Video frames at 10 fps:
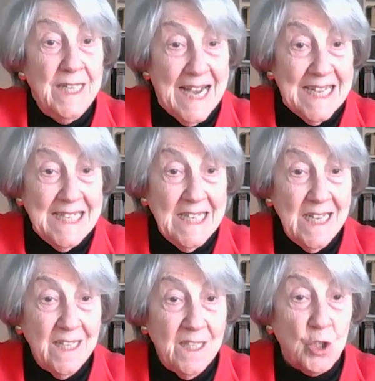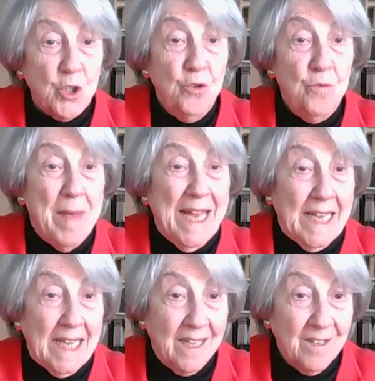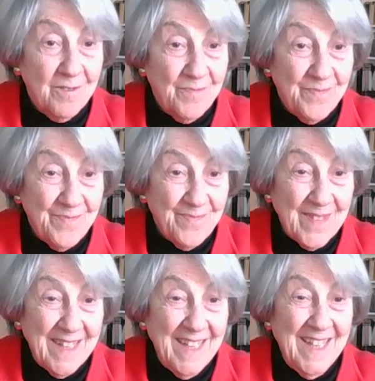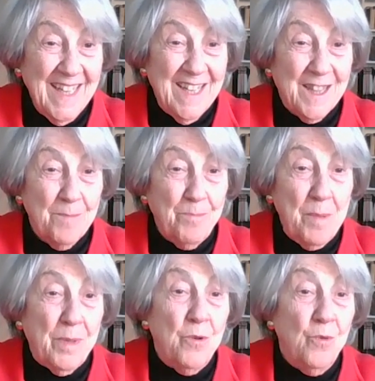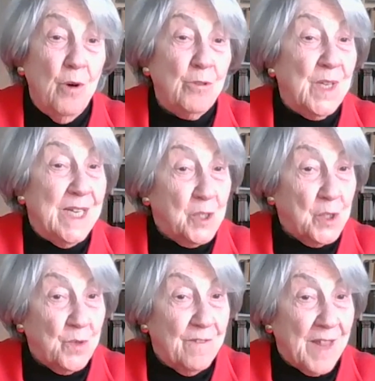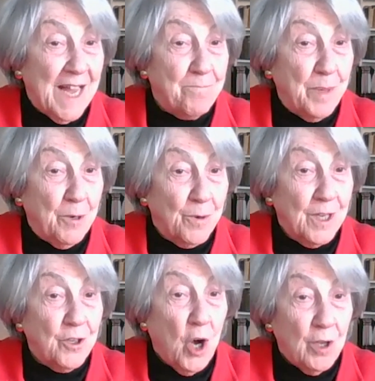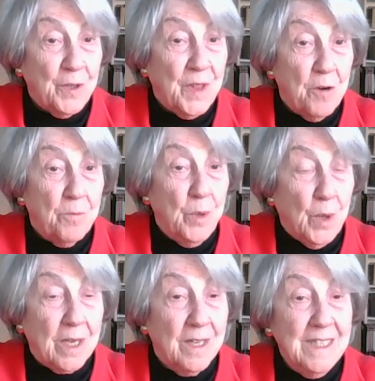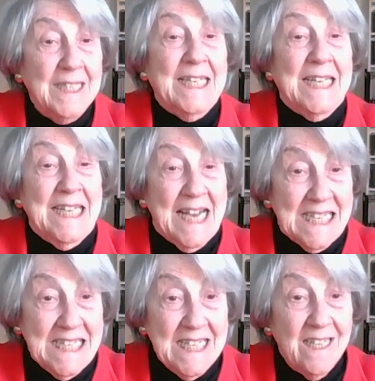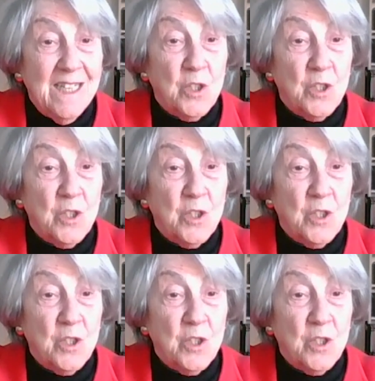none is too many. The people who wrote the history of that period called their book None